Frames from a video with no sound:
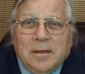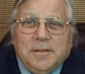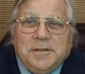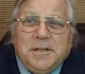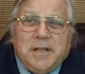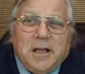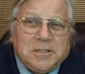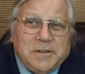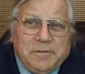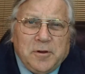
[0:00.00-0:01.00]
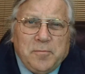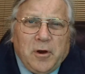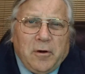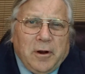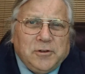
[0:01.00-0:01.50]
The details of a
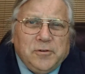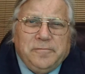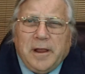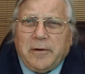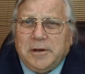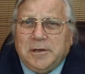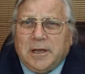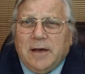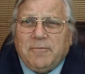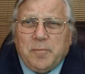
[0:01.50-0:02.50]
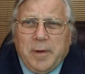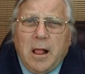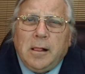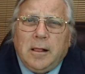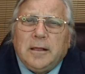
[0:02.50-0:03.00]
demurrer are too varied to cover, but
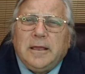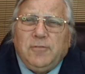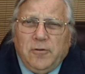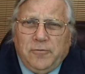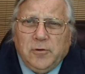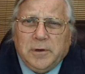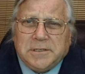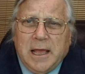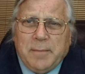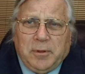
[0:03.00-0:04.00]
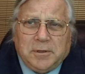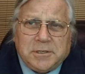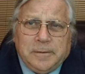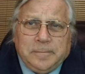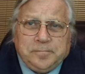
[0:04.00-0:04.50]
I'll give you a few
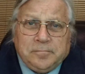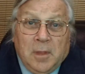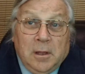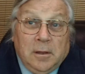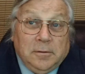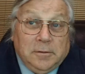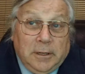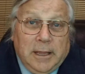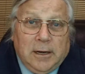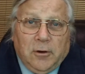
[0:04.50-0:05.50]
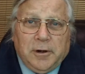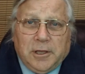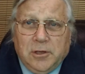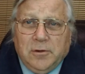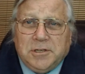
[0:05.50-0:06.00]
examples. The landlord
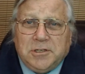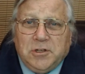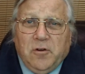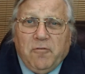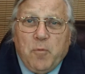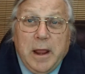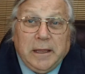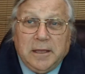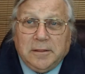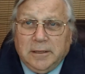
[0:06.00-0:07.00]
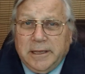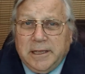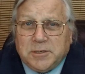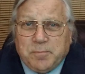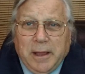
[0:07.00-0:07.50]
accuses you of breaking the
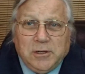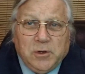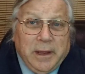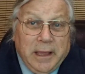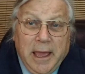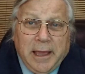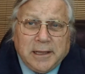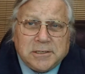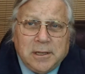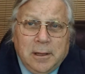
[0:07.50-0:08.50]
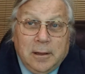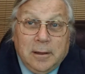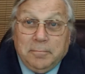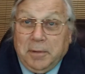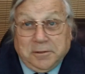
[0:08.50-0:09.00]
lease by doing X,
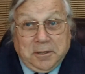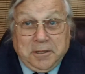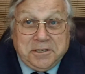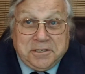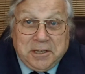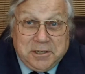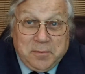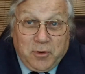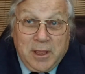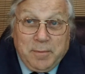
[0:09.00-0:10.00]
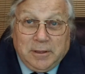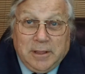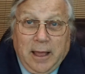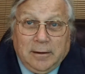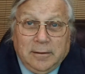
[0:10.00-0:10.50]
but the lease doesn't prohibit
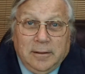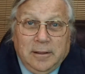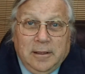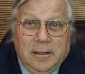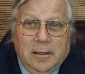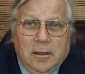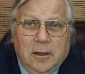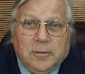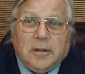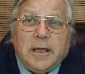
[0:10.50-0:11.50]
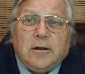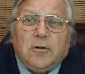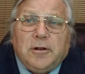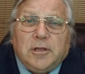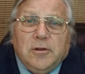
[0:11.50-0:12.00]
that. The
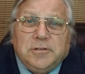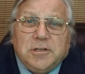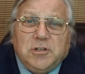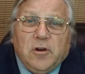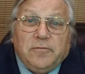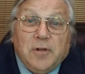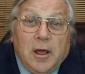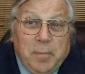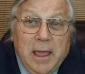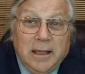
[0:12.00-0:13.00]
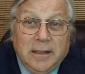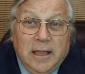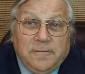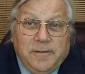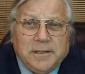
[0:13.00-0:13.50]
landlord accuses you of not paying
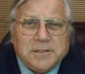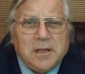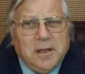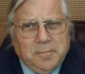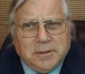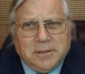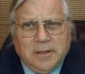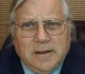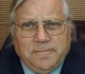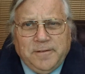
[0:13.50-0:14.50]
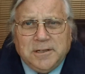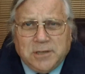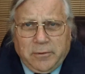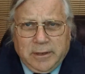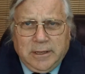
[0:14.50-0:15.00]
late fees, but the late fees
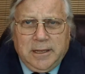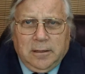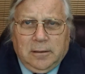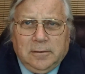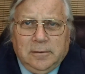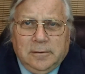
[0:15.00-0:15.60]
are illegal.